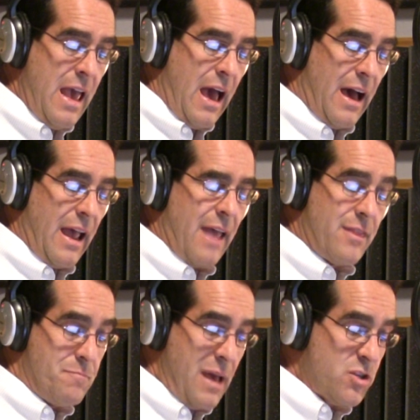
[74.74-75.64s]
And
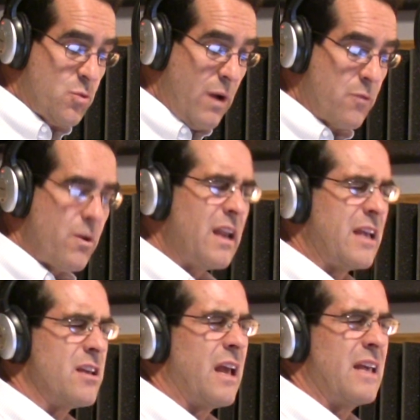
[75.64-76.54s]
the best way
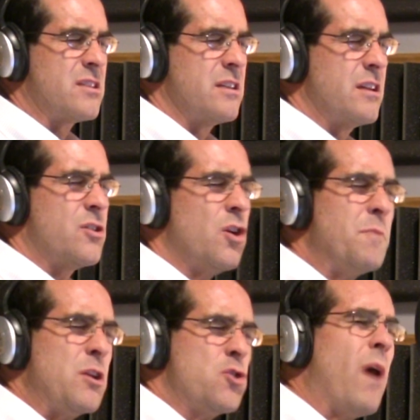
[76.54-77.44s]
really is to
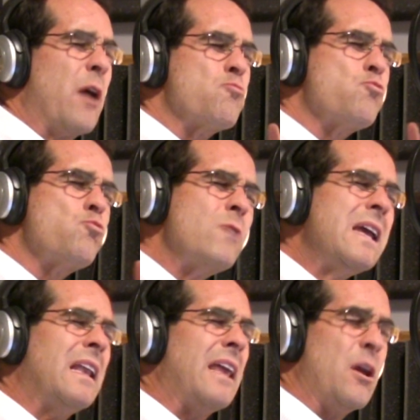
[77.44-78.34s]
determine, do I
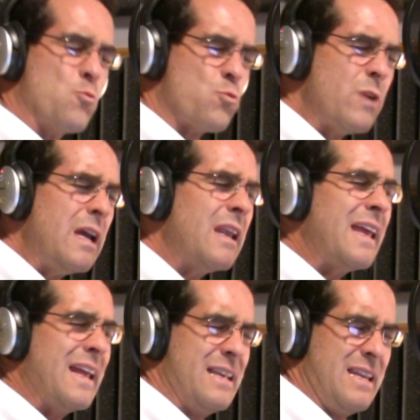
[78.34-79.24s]
really,
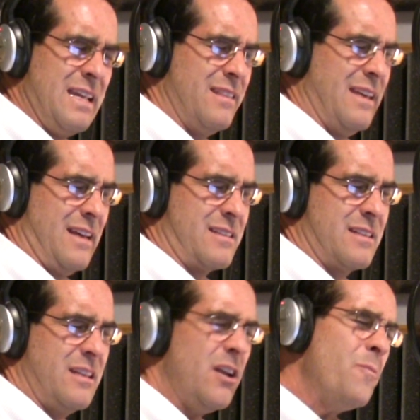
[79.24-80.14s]
really need
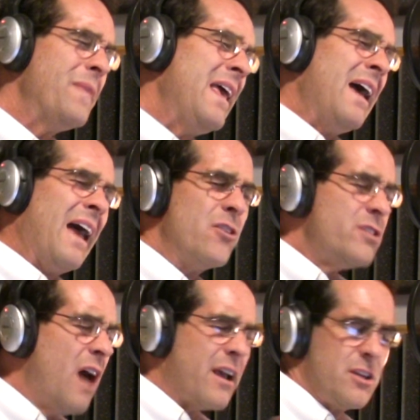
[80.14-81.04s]
this? You know, you're
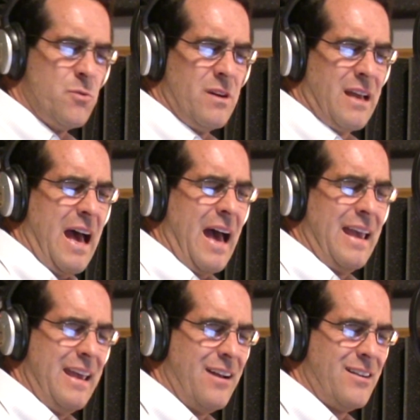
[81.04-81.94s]
talking to a guy
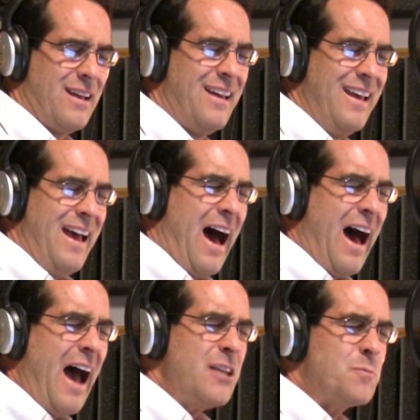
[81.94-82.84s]
here.
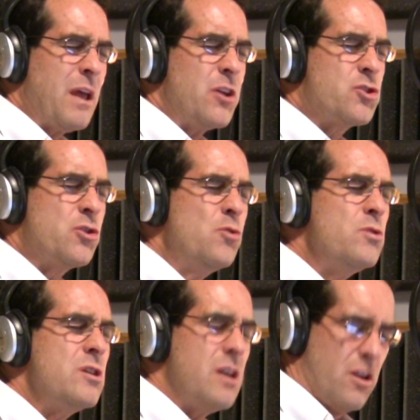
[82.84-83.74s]
I spent 2
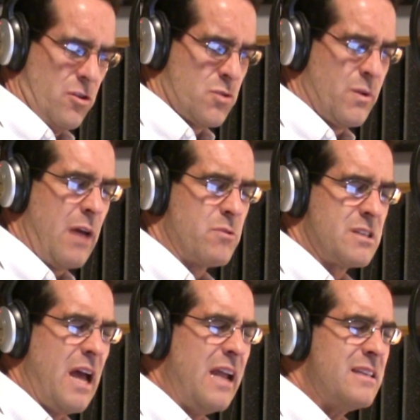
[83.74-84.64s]
years when I was
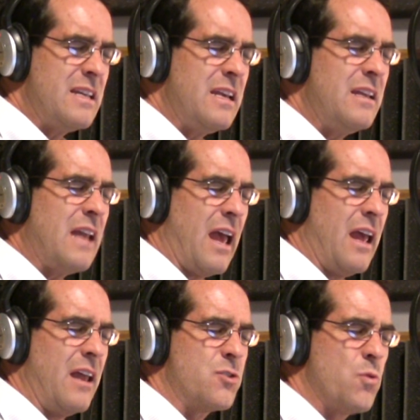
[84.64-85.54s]
19
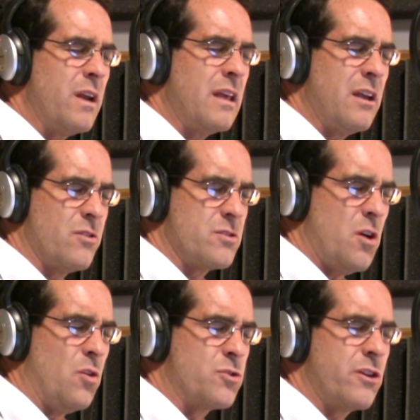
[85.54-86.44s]
and 20 years
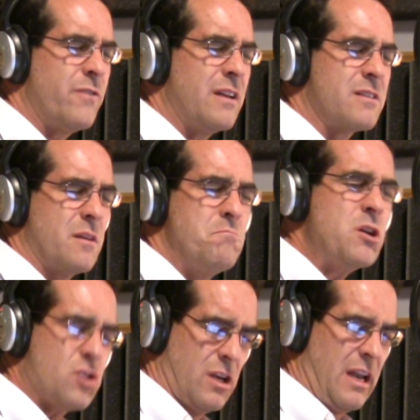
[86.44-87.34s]
old serving as a
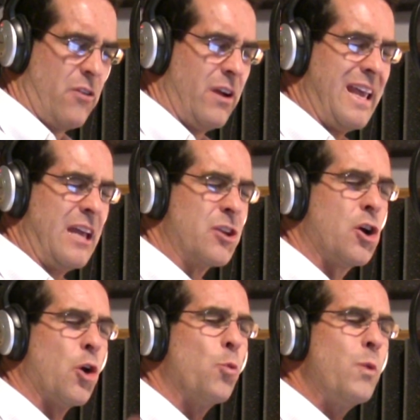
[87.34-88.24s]
missionary in
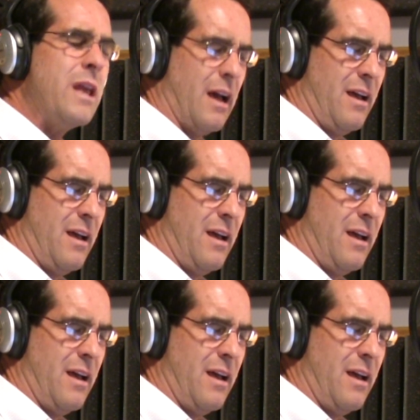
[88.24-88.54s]
Korea.